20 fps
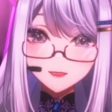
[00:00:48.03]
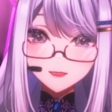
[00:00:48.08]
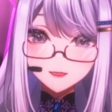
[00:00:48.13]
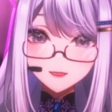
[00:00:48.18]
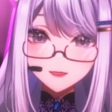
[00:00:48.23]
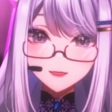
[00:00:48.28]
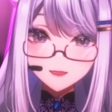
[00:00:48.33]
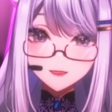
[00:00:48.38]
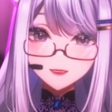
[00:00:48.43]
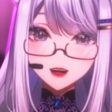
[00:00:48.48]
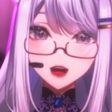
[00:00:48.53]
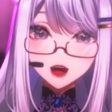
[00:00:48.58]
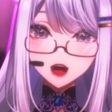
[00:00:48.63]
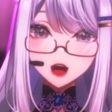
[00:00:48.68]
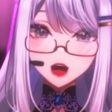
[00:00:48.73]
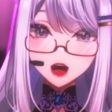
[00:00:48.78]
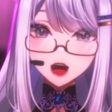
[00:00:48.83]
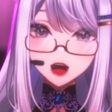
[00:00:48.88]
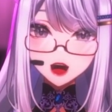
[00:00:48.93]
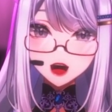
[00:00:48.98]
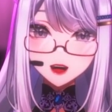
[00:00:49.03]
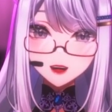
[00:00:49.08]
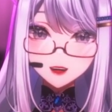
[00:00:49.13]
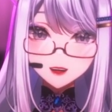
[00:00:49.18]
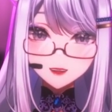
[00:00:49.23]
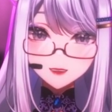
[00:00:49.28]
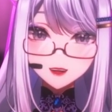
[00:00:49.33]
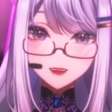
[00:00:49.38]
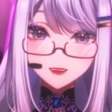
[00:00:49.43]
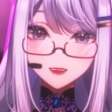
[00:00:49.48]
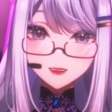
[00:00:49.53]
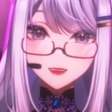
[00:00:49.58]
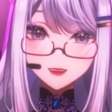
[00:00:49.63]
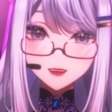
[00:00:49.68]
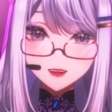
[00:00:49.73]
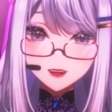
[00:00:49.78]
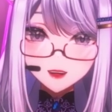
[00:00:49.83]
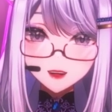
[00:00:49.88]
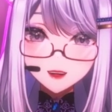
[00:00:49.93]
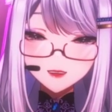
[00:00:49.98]
Ella and I had been
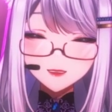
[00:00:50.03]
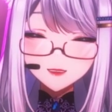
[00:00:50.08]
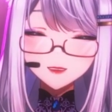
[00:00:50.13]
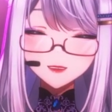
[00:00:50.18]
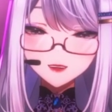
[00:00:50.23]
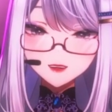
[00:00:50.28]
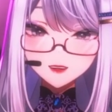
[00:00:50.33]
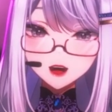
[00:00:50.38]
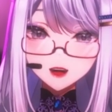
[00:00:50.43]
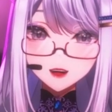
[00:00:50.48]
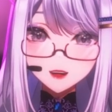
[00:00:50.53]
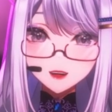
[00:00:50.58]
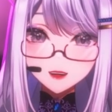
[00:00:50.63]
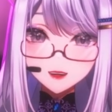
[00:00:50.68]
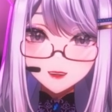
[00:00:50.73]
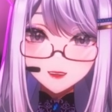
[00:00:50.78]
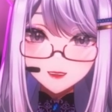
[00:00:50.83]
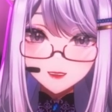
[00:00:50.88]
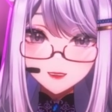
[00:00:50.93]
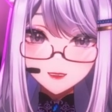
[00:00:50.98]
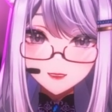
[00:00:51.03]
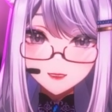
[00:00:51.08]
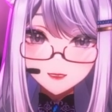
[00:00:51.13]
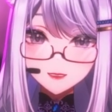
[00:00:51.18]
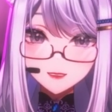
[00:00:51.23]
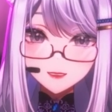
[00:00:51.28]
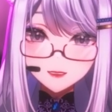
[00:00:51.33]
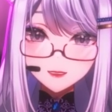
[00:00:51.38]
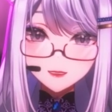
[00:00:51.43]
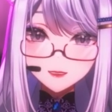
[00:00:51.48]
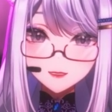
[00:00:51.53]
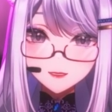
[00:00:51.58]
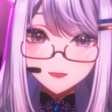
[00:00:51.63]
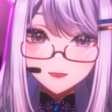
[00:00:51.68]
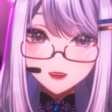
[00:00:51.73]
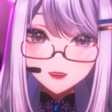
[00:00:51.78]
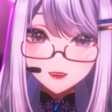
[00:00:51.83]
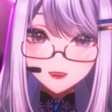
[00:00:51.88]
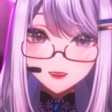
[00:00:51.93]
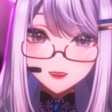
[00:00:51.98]
together for years,
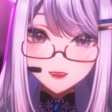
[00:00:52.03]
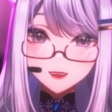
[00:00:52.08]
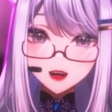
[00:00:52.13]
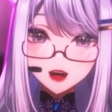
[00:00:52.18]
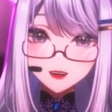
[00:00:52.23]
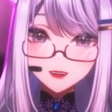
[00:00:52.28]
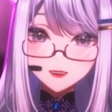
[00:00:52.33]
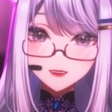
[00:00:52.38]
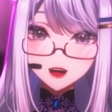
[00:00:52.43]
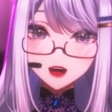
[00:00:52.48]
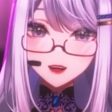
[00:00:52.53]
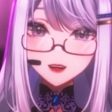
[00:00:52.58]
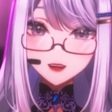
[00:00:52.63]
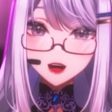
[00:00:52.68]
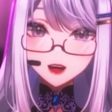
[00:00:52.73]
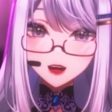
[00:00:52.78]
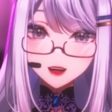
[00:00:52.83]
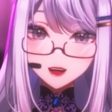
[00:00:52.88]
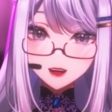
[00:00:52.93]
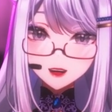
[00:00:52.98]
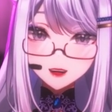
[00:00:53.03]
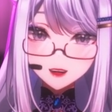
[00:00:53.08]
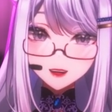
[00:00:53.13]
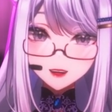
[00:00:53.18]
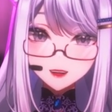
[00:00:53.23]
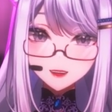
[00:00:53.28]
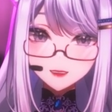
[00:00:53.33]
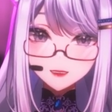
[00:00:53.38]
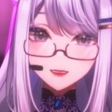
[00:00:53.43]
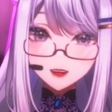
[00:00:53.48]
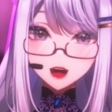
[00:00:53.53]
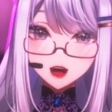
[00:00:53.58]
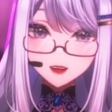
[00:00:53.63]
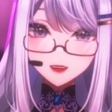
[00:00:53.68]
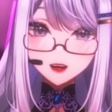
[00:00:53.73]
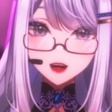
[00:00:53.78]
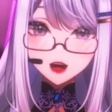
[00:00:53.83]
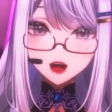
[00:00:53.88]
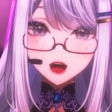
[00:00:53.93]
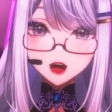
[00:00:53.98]
but it felt like time had a
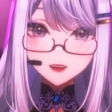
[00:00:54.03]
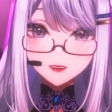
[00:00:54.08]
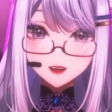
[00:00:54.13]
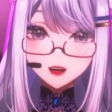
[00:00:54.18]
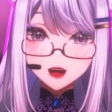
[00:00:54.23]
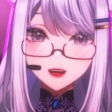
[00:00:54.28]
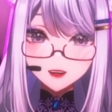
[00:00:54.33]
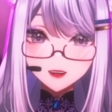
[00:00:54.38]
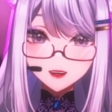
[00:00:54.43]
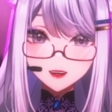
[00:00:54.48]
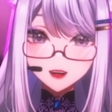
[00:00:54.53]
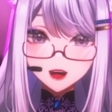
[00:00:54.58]
way of making us